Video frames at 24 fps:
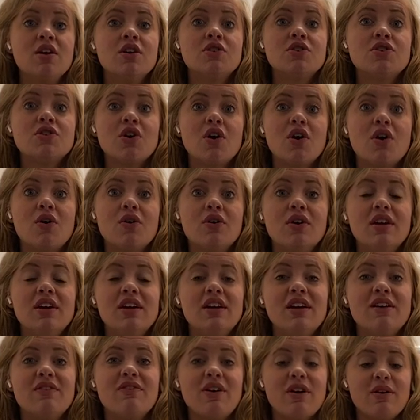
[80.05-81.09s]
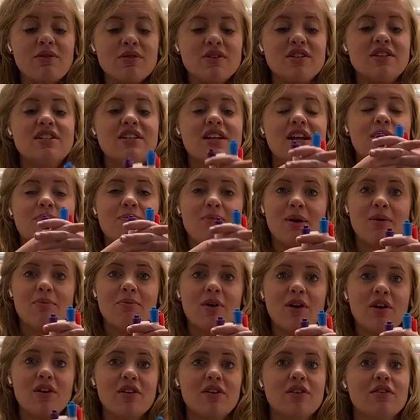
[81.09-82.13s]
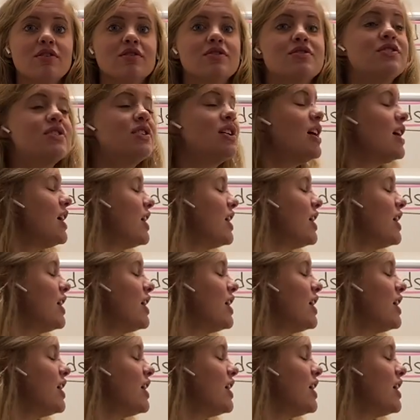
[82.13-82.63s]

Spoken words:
So if I were to take my markers